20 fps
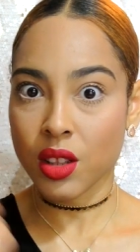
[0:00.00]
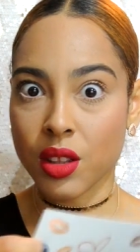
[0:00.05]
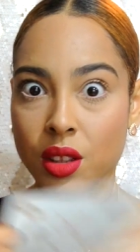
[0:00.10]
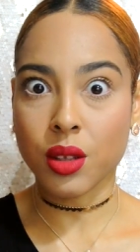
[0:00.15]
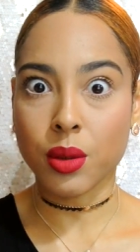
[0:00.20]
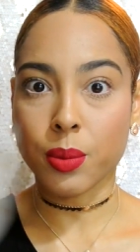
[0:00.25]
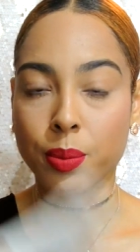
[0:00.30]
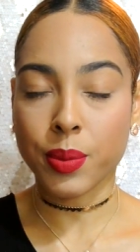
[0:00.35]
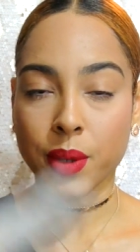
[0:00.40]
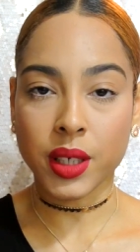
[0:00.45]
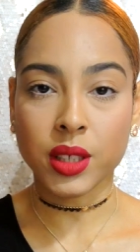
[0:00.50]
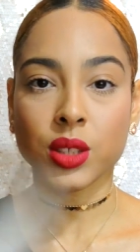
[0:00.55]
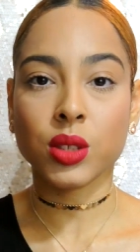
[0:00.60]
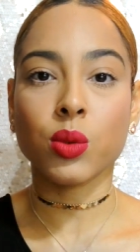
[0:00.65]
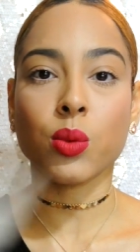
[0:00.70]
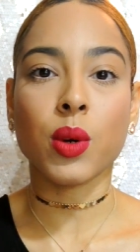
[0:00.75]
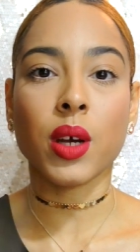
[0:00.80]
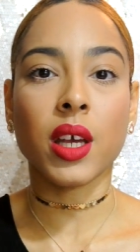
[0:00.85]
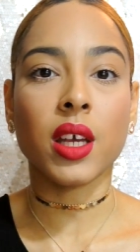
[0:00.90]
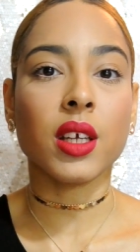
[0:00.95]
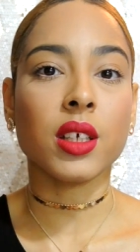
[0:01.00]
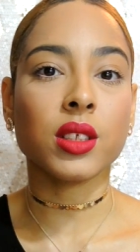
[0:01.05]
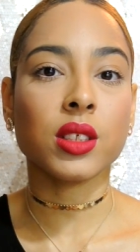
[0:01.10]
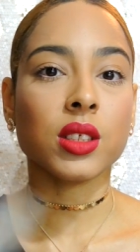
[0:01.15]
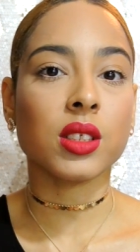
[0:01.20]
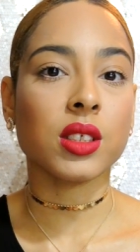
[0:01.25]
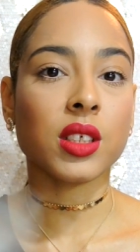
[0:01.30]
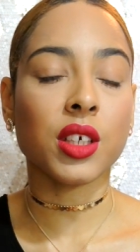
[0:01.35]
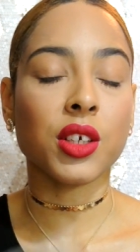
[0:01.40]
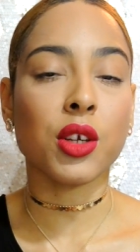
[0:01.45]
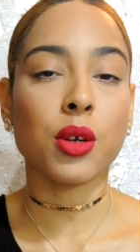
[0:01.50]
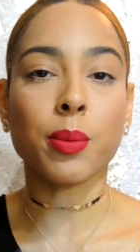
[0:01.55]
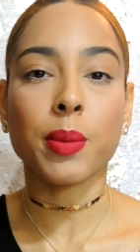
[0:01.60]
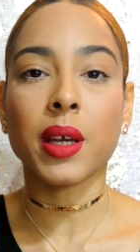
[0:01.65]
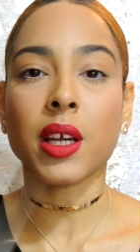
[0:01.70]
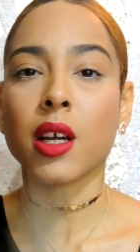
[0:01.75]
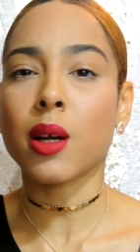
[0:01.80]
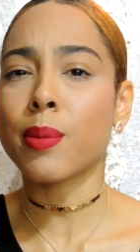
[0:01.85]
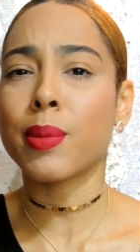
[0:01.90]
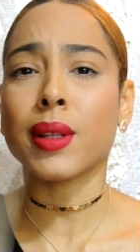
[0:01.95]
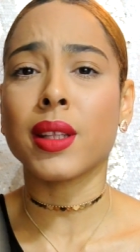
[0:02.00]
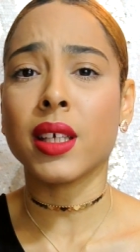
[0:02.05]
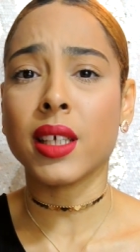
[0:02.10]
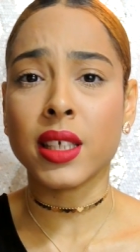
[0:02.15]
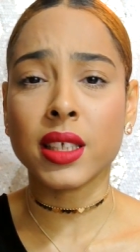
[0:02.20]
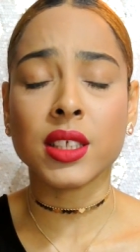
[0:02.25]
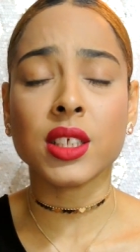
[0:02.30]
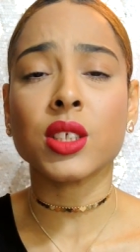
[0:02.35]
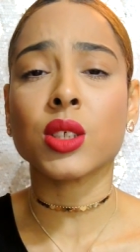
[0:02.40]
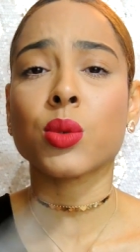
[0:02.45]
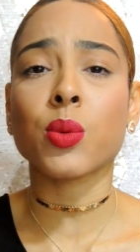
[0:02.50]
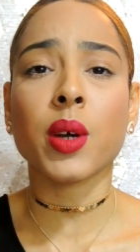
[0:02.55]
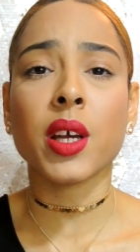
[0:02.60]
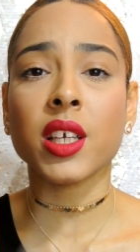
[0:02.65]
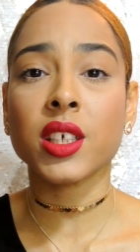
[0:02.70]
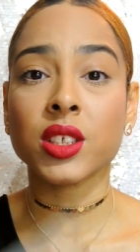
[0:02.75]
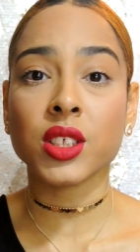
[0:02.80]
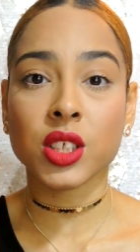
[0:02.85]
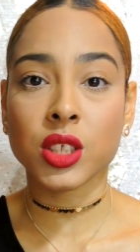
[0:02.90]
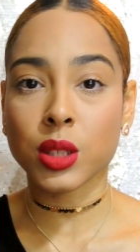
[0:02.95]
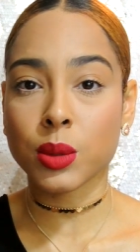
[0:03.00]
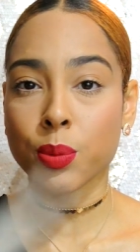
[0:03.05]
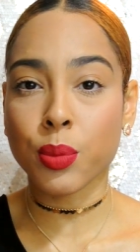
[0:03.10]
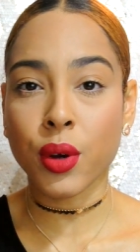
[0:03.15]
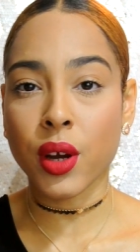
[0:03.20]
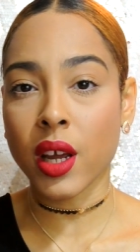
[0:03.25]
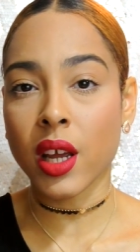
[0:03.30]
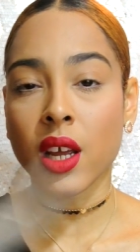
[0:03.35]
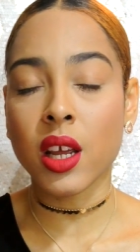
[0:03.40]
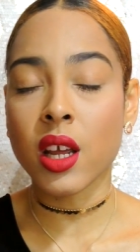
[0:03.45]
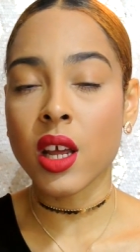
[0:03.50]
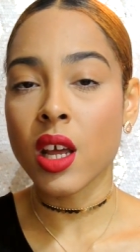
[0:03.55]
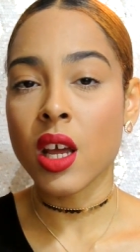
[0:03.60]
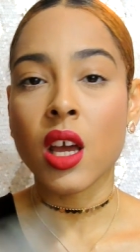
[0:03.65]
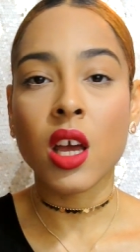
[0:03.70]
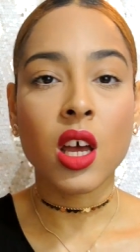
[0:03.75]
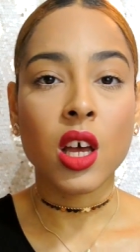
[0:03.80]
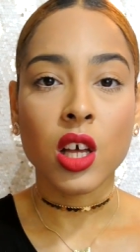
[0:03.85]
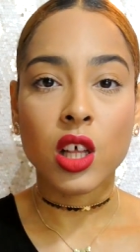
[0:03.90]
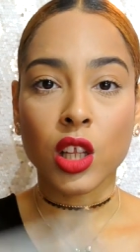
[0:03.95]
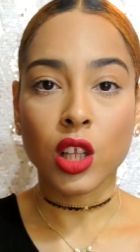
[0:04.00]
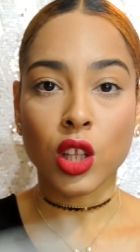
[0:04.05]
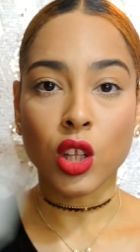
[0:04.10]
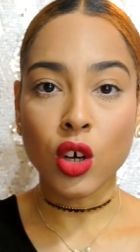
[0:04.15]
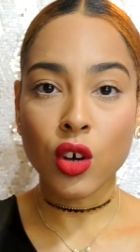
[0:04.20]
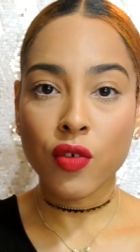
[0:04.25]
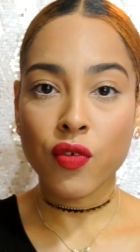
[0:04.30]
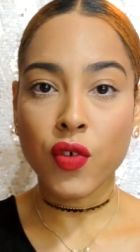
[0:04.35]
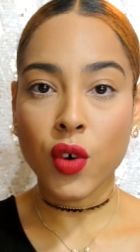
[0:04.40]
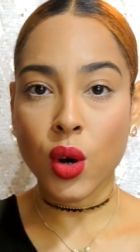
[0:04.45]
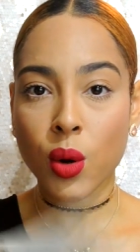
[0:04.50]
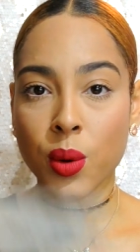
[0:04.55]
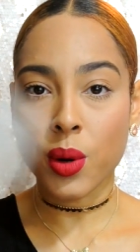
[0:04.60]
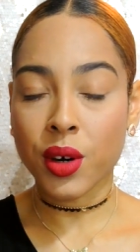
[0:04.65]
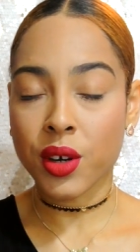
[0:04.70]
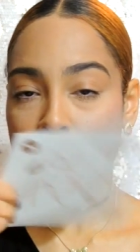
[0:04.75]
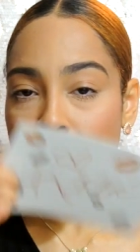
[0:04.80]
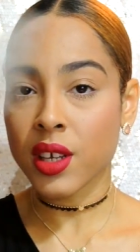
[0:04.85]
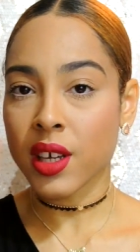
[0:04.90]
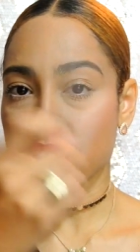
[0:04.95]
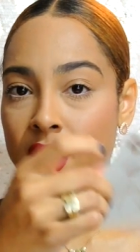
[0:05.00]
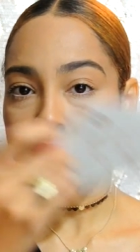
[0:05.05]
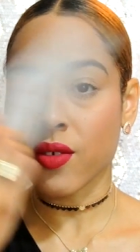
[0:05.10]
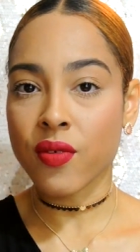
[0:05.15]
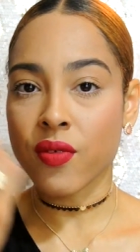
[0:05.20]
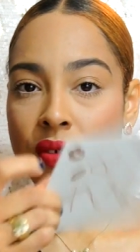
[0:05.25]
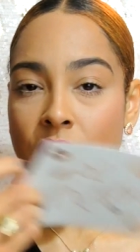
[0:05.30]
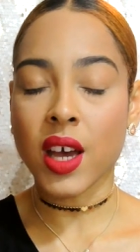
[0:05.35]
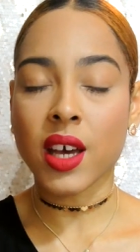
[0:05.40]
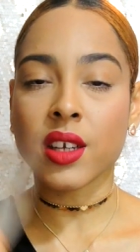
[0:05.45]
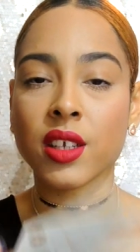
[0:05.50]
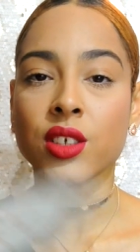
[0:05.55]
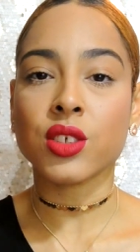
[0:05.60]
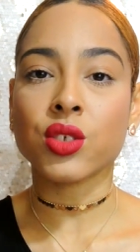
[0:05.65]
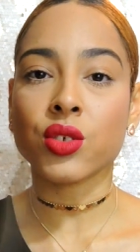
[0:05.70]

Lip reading: The best way to set your makeup and the easiest way is to spray, look forward, and fan it